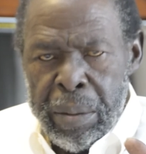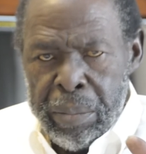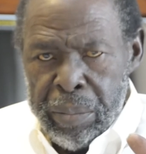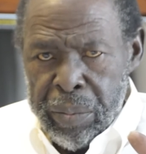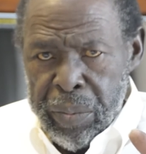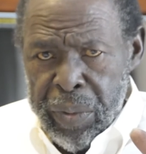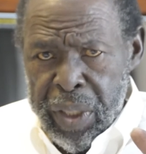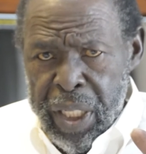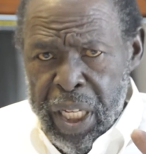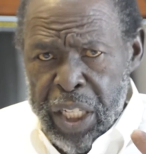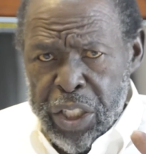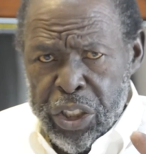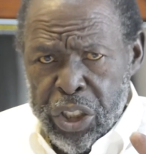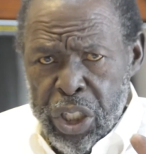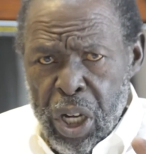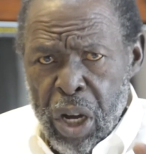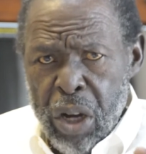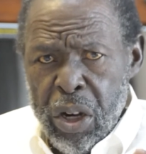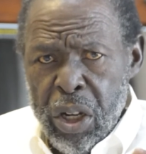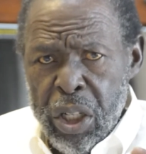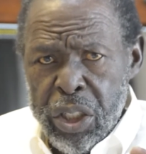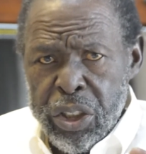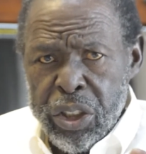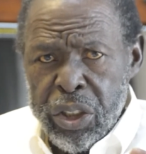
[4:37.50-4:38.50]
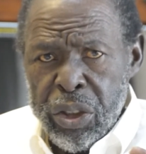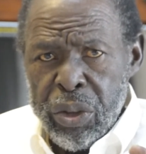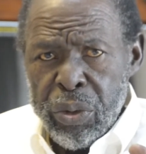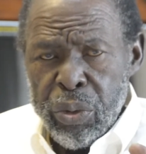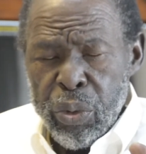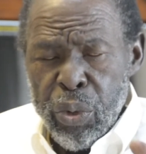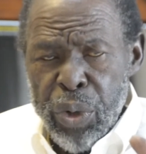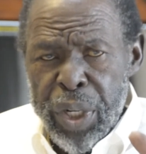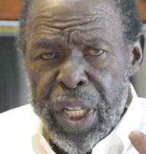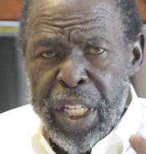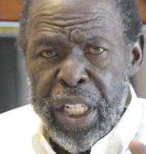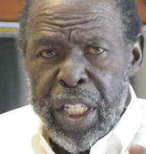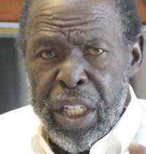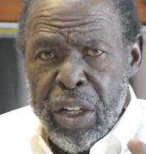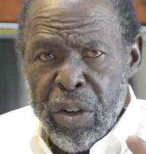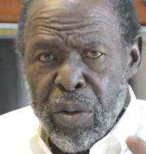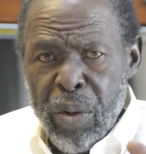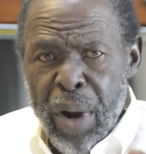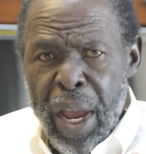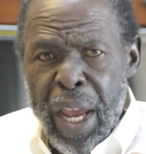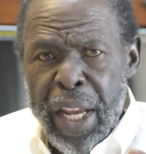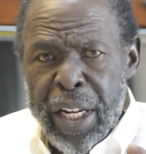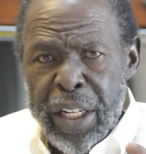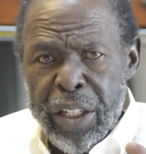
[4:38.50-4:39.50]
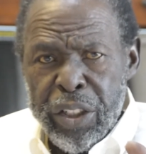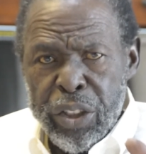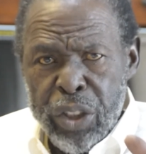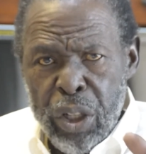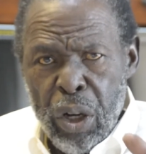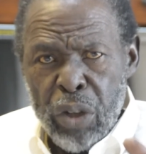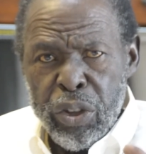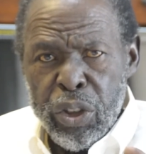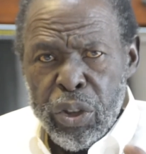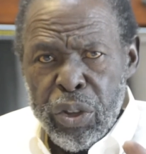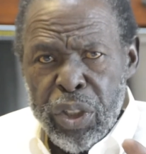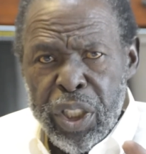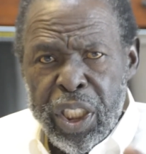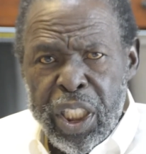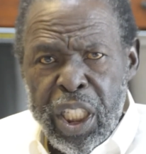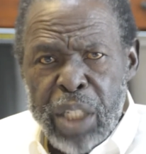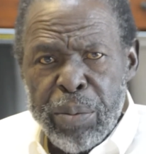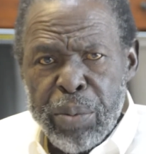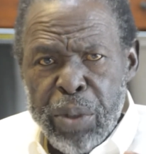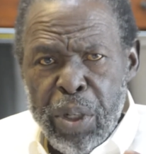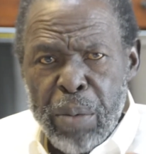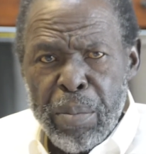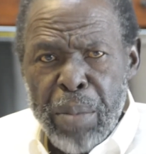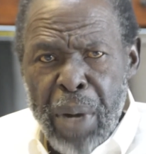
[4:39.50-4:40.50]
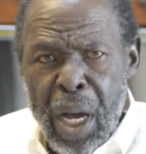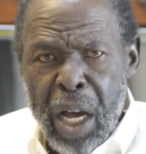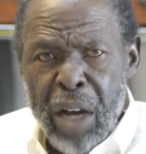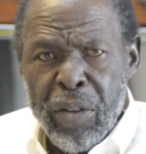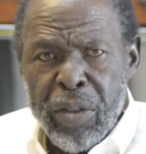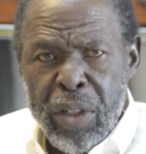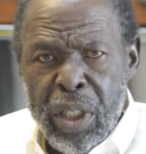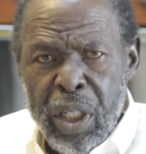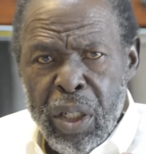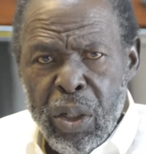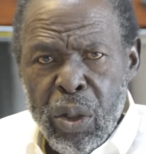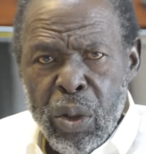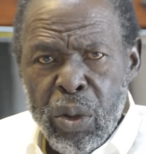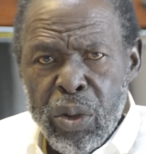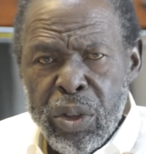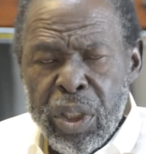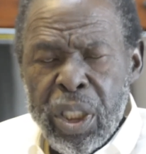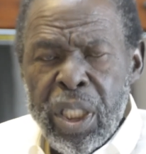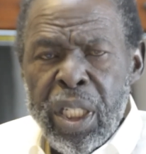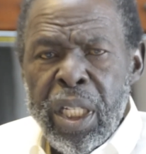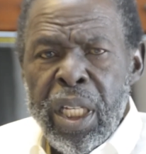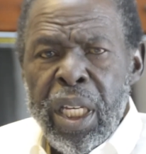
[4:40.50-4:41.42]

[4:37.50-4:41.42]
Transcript: They taught us to read and write and taught you to keep your mouth closed.